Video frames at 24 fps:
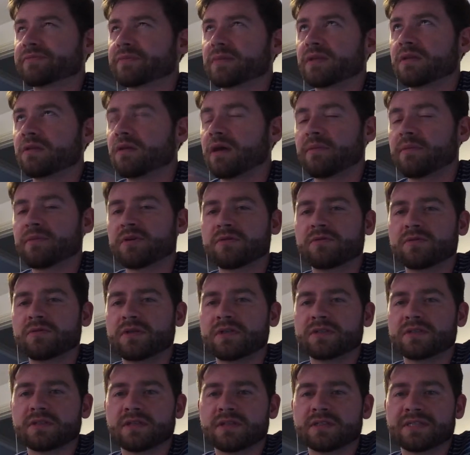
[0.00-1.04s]
not amicable,
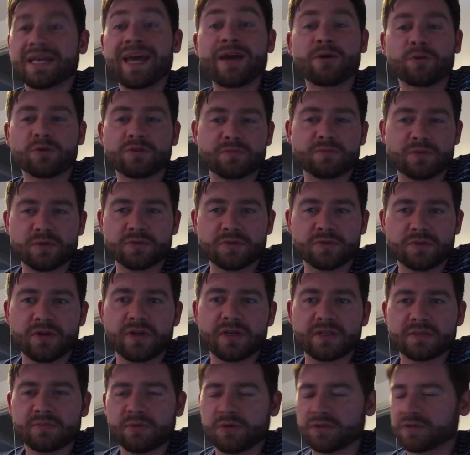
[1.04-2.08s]
as equitable, sorry,
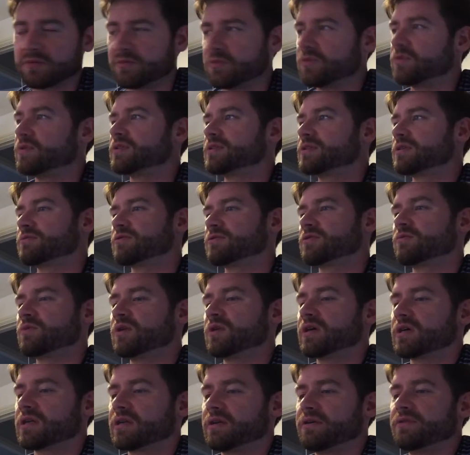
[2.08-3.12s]
as possible in terms of the
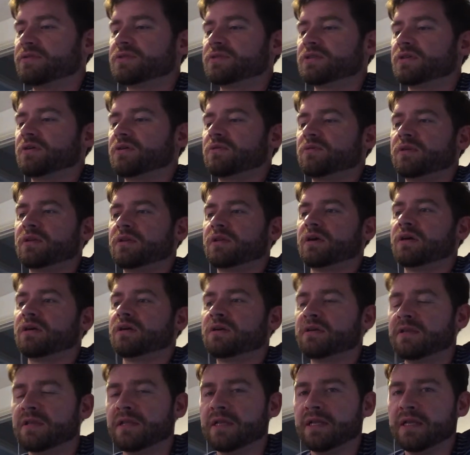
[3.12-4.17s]
workload. In that
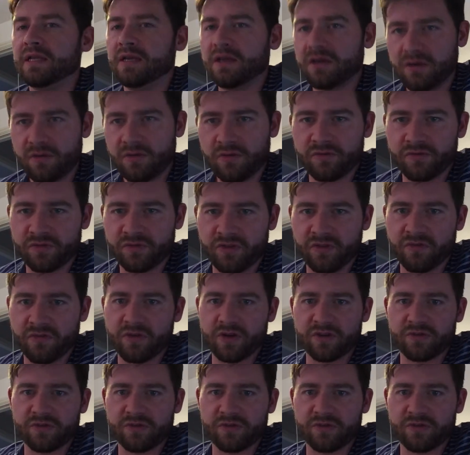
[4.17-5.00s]
obviously um,